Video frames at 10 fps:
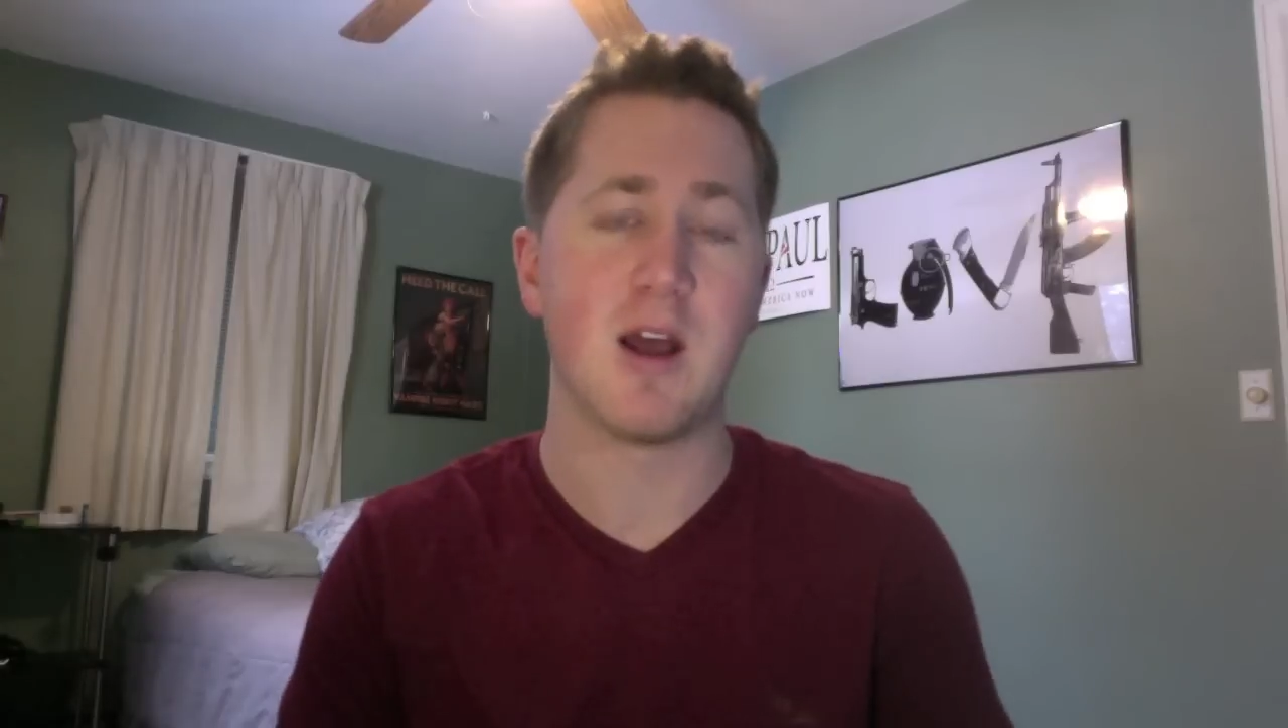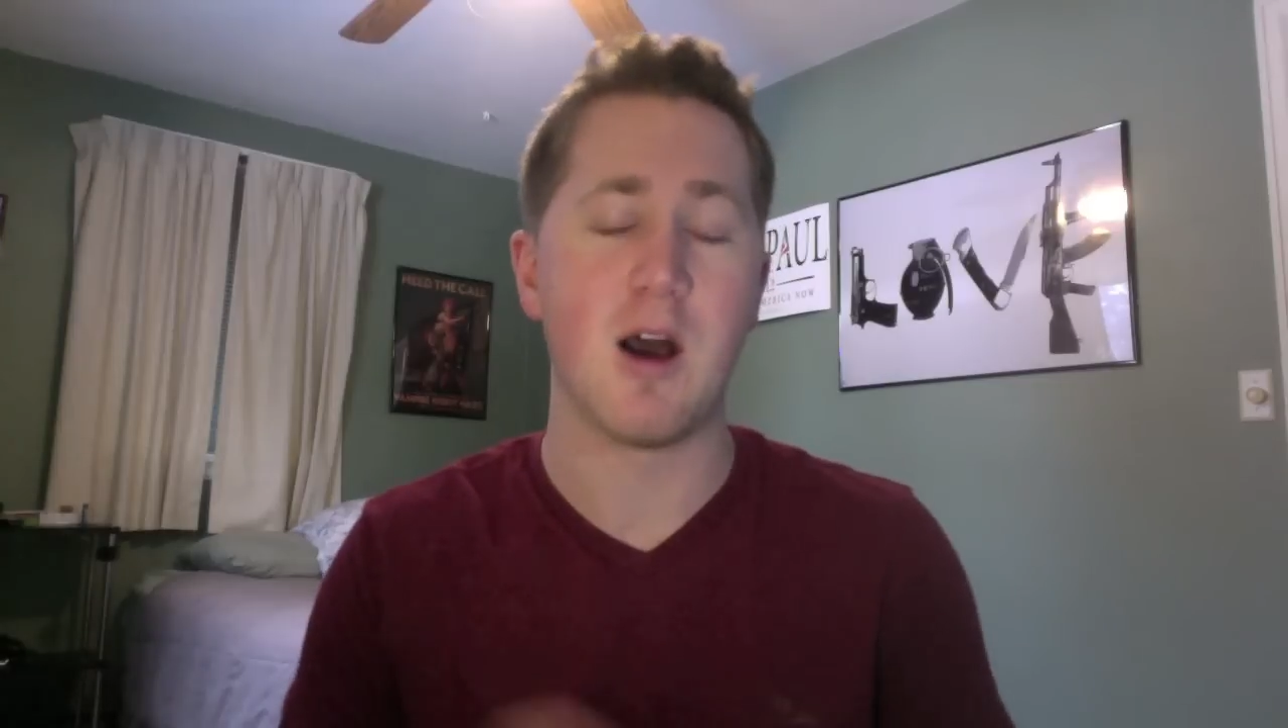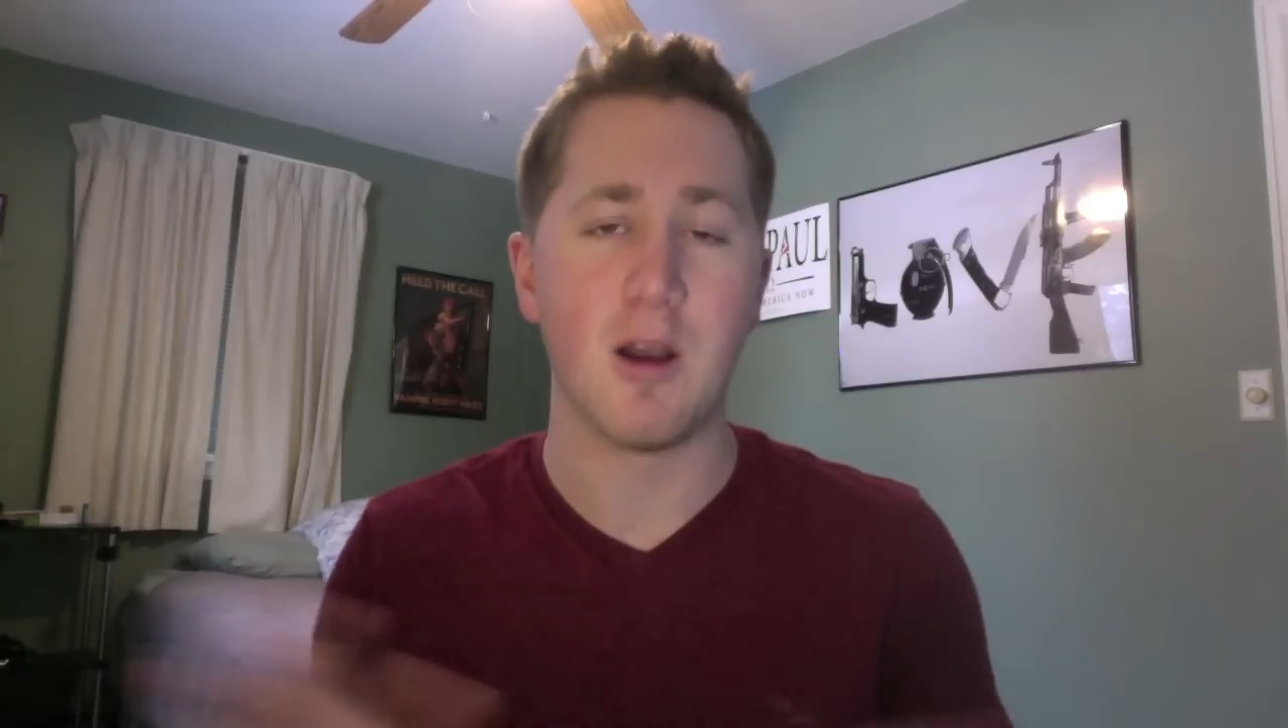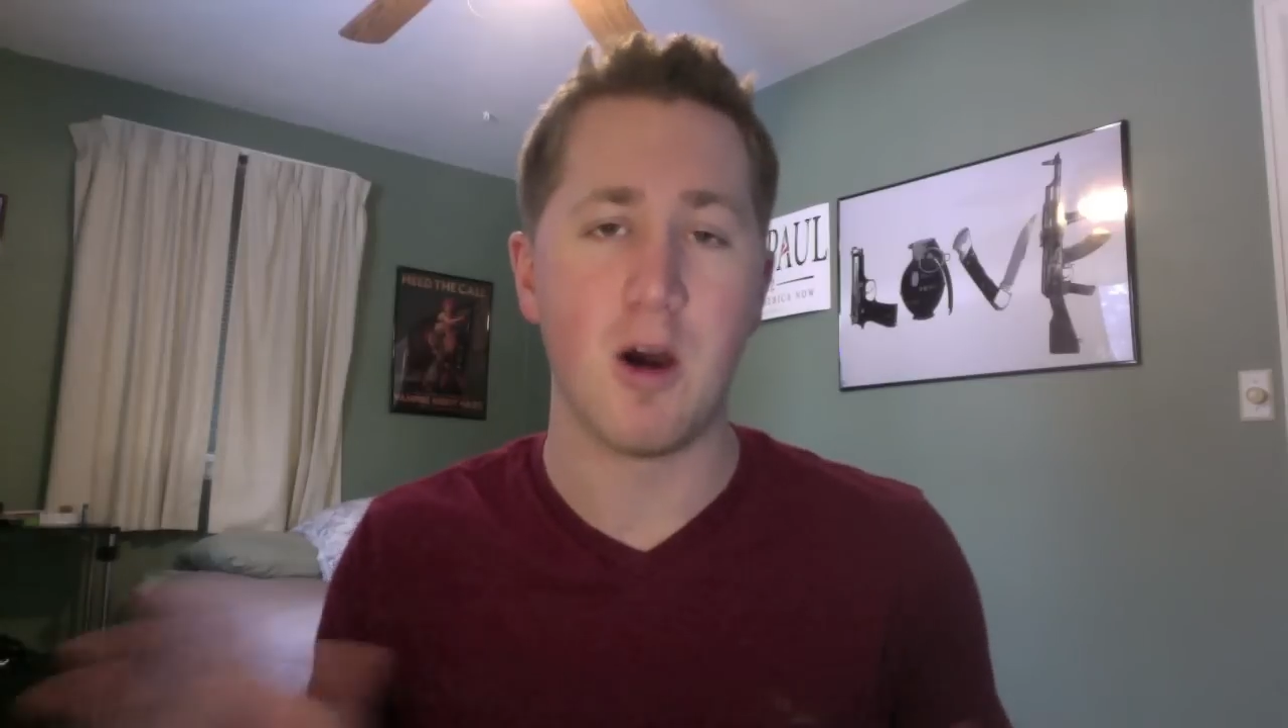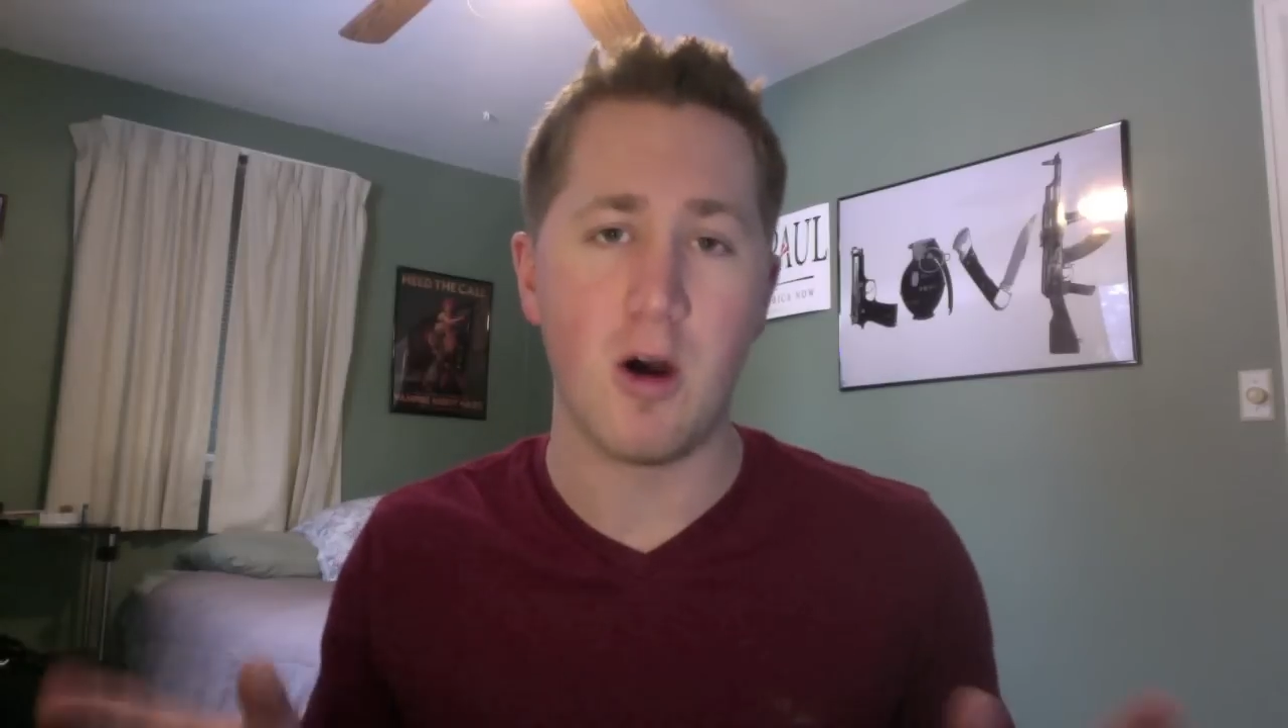
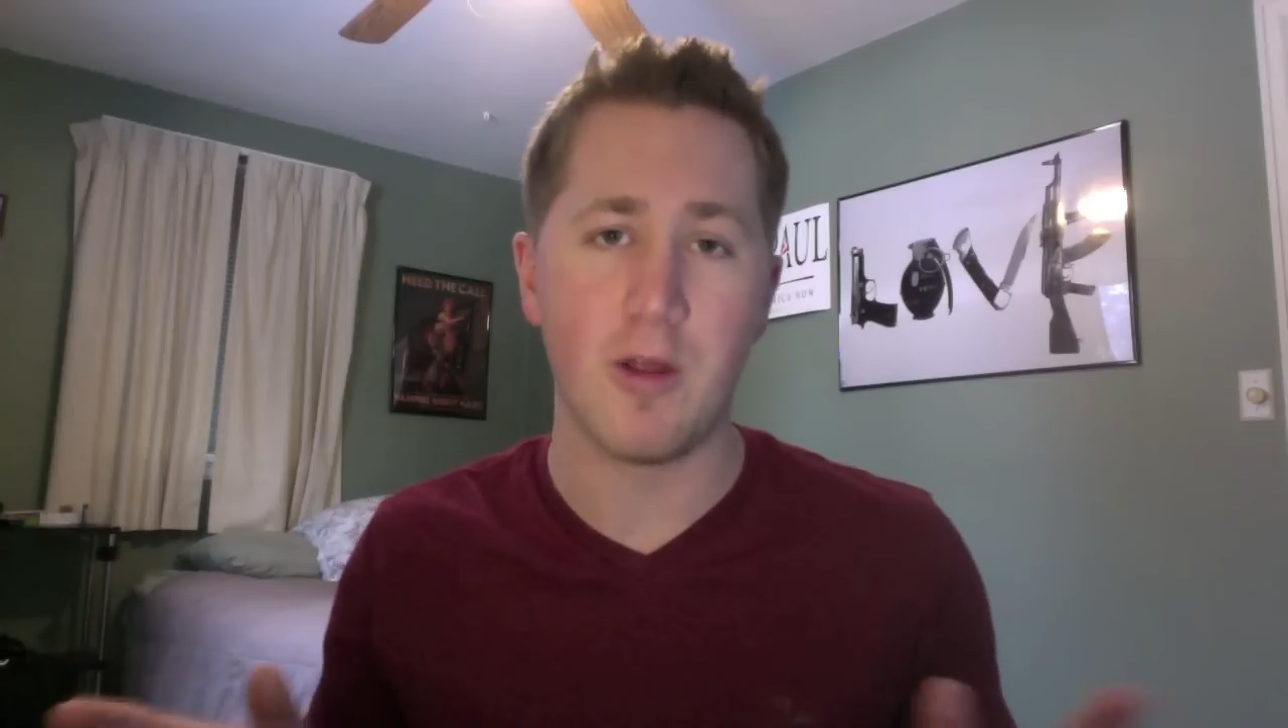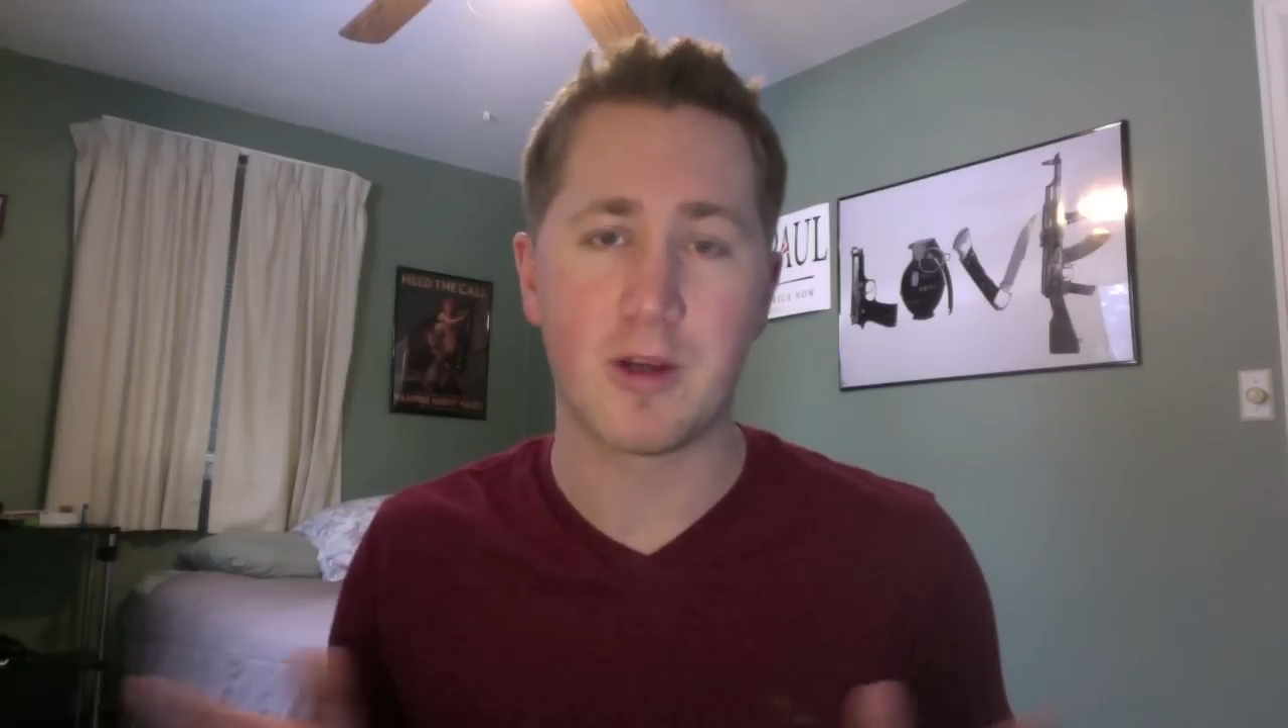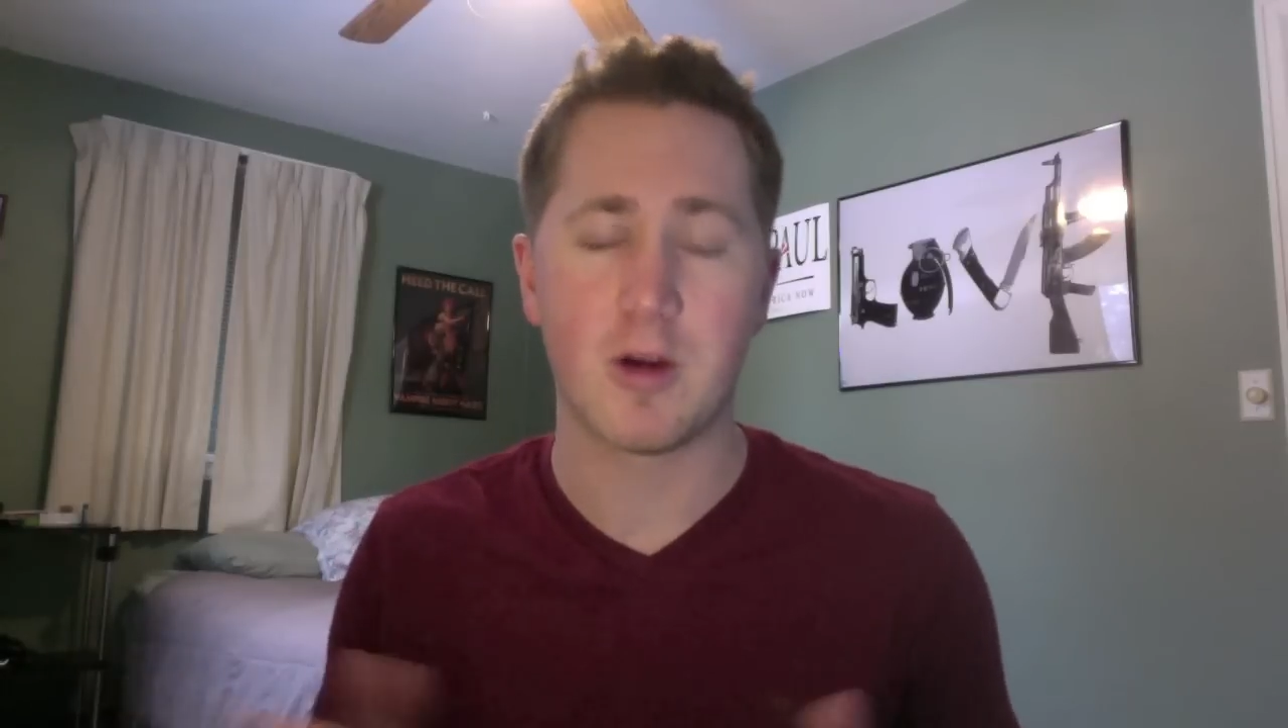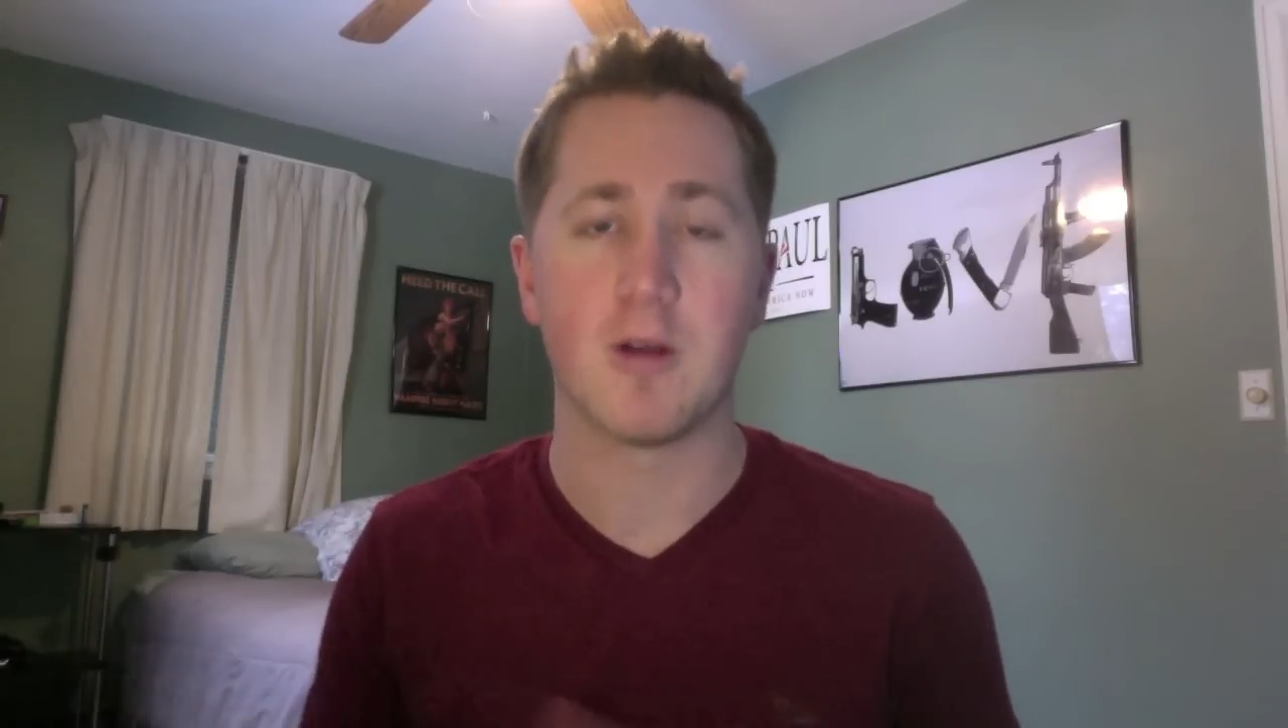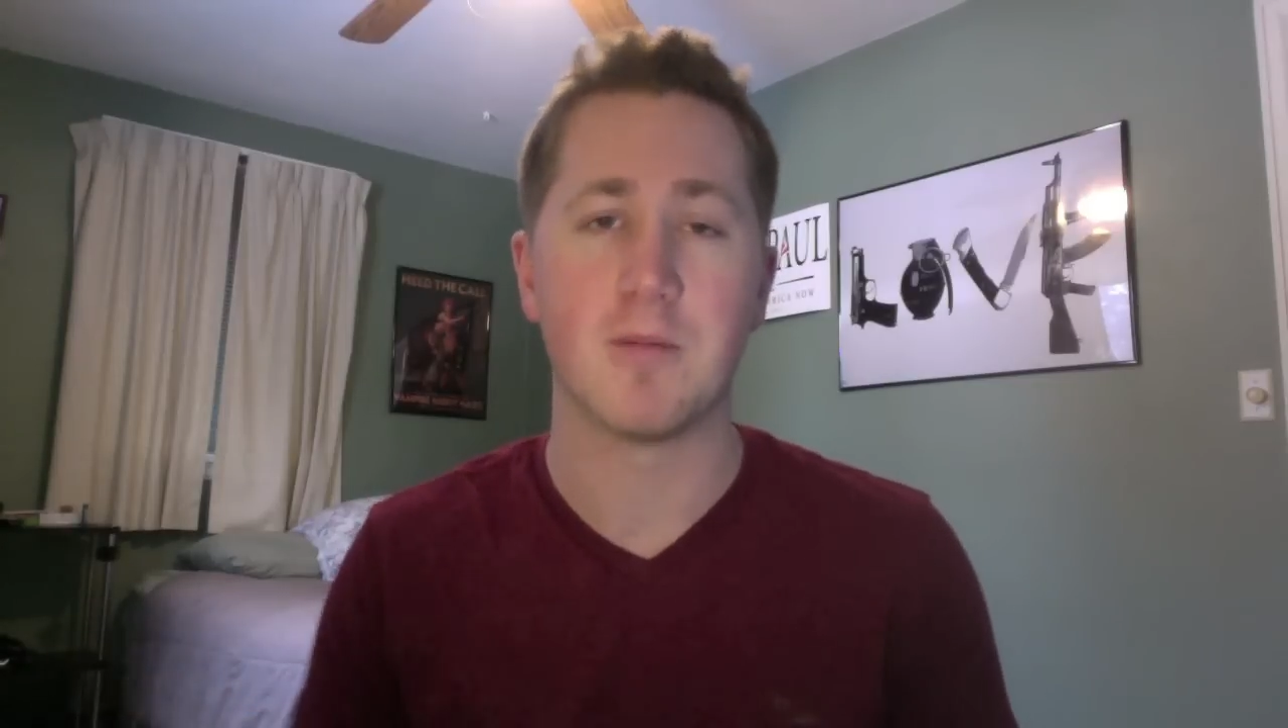on all the
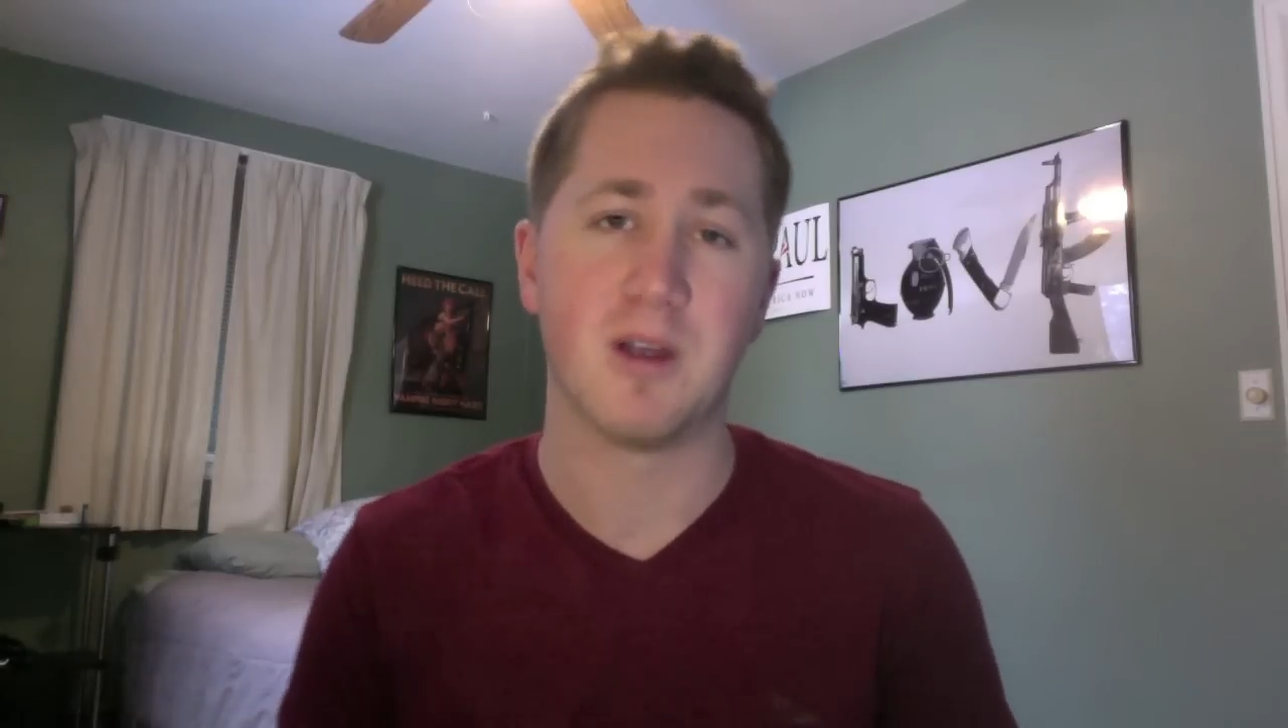current